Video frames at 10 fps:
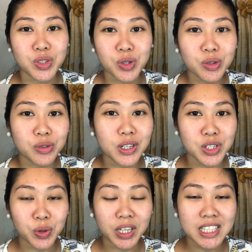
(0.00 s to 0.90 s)
So,
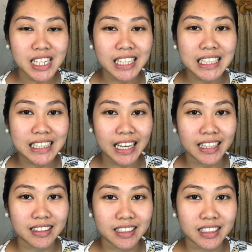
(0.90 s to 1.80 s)
as you can see in the
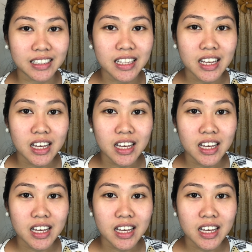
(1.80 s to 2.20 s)
title,